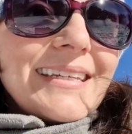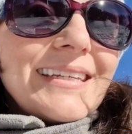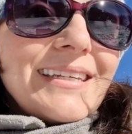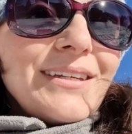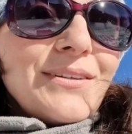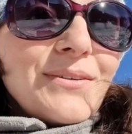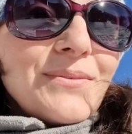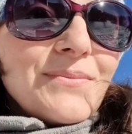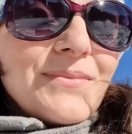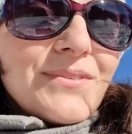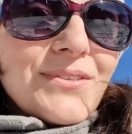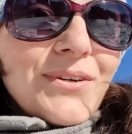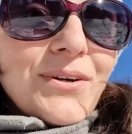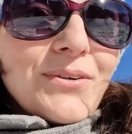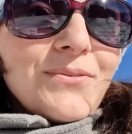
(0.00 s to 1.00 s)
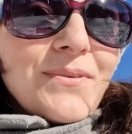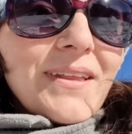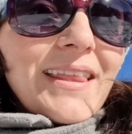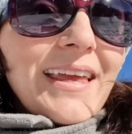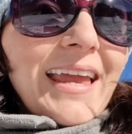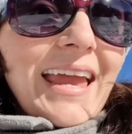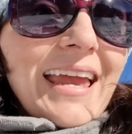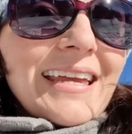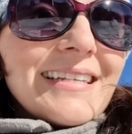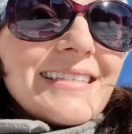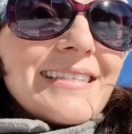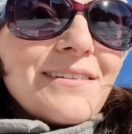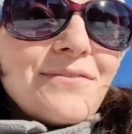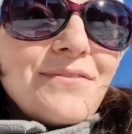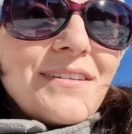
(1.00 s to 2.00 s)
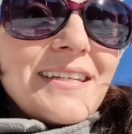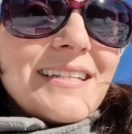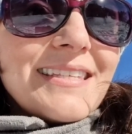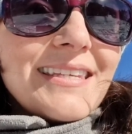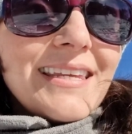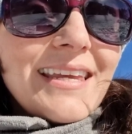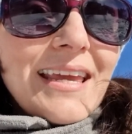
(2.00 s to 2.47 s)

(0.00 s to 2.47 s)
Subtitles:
you know, talk with hands and feet.